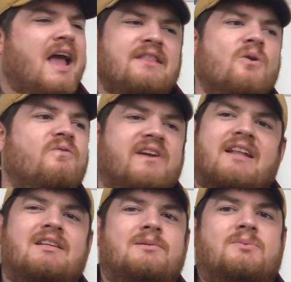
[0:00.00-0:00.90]
And don't
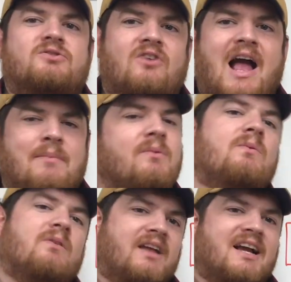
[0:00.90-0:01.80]
forget to subscribe.
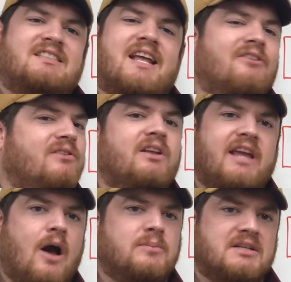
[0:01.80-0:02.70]
Like I said, it really
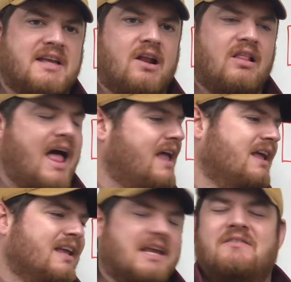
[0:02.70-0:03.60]
helps us out a lot,
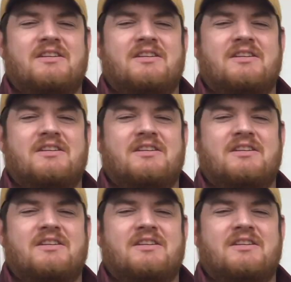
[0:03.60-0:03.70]
gives us